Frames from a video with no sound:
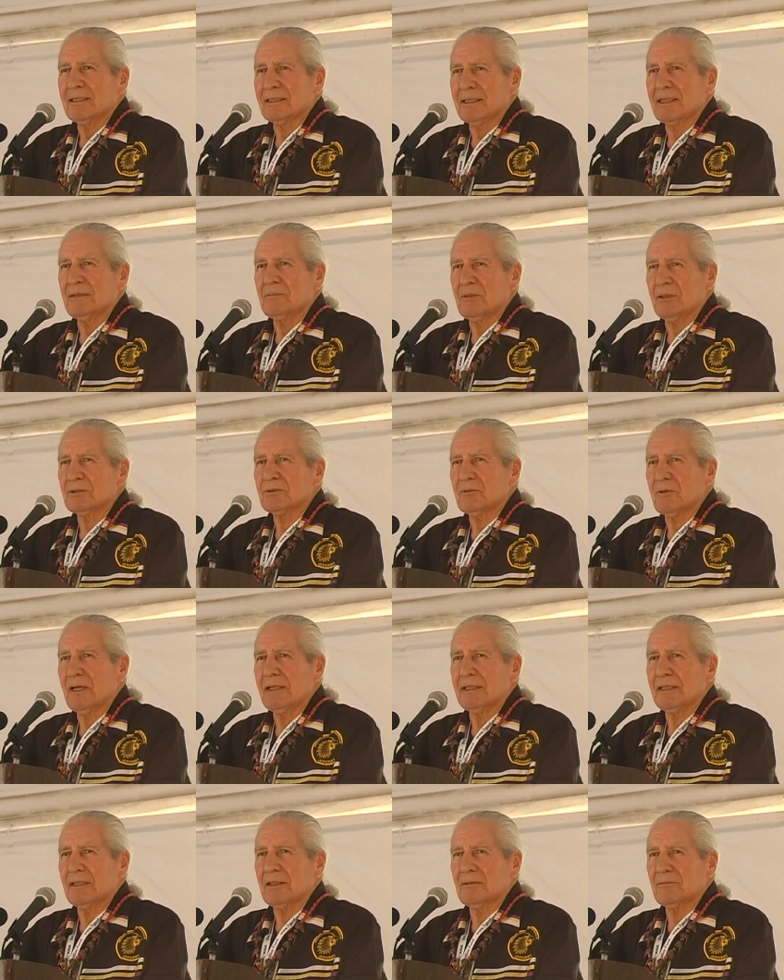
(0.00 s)
keep us
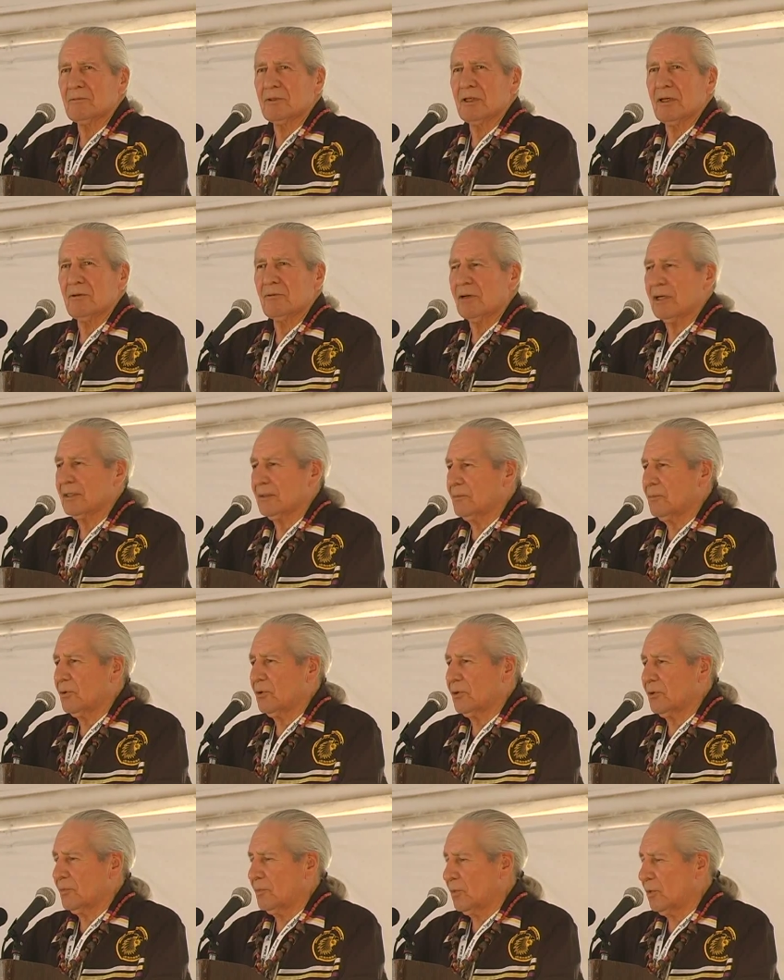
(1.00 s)
running, and we're running
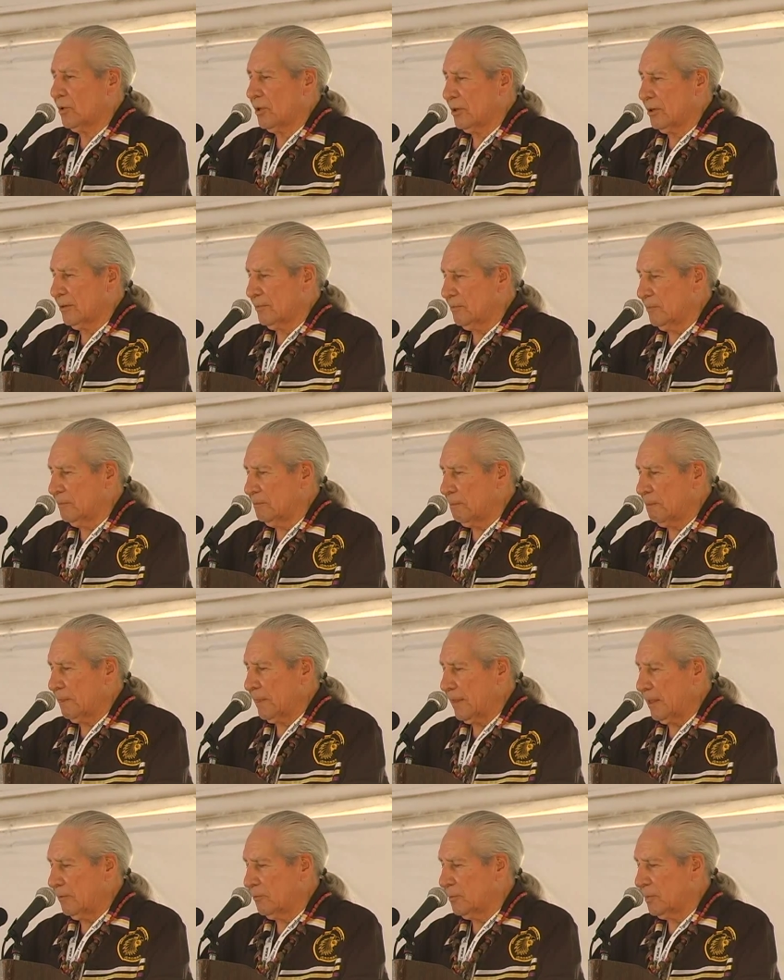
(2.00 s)
more and more,
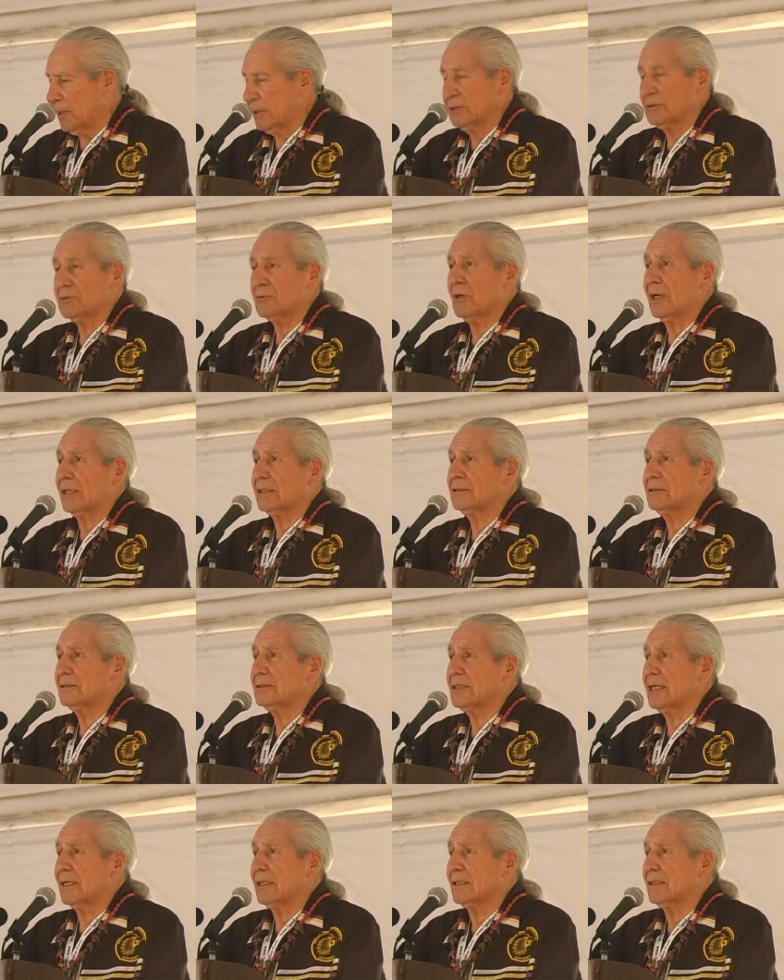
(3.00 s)
and everybody's trying to
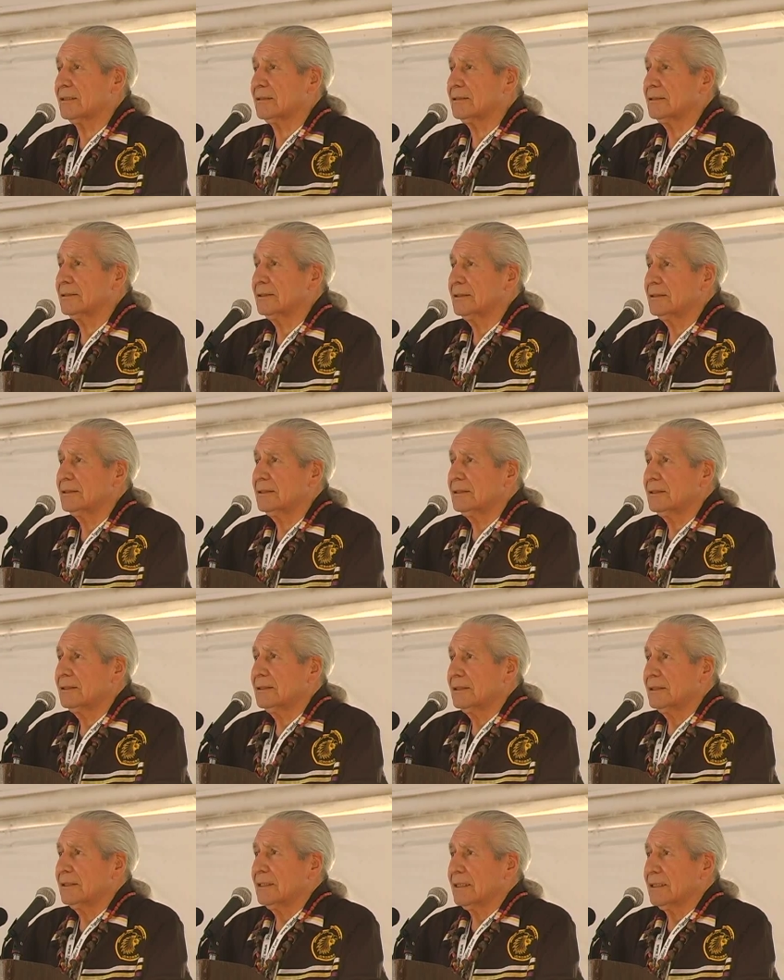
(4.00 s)
take
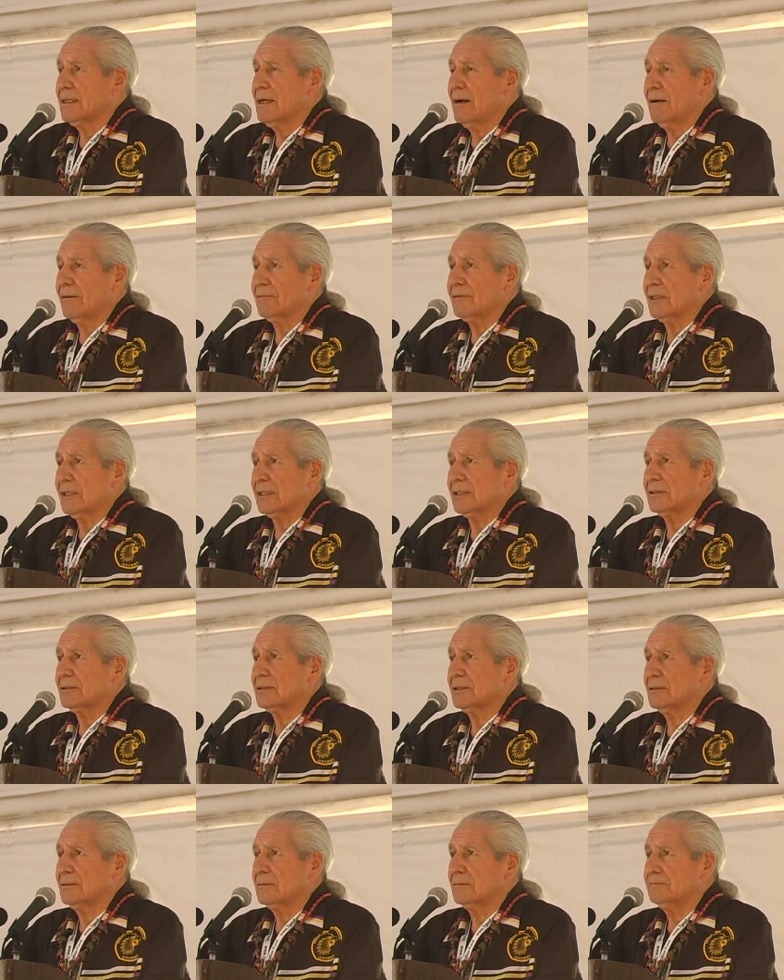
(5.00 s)
care of
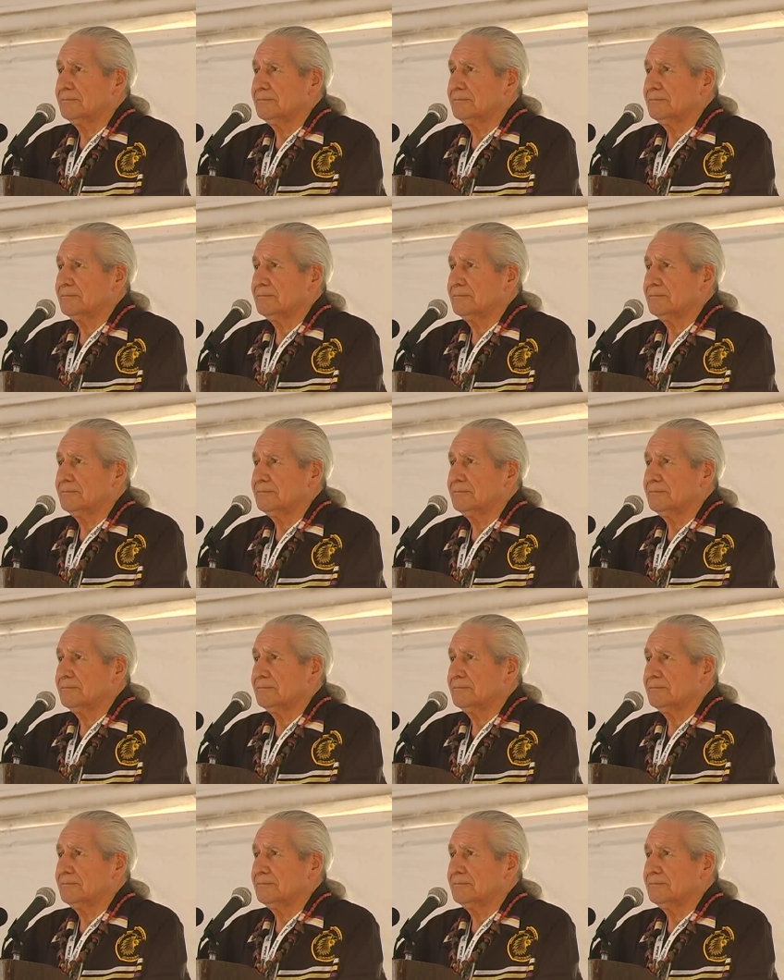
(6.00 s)
things.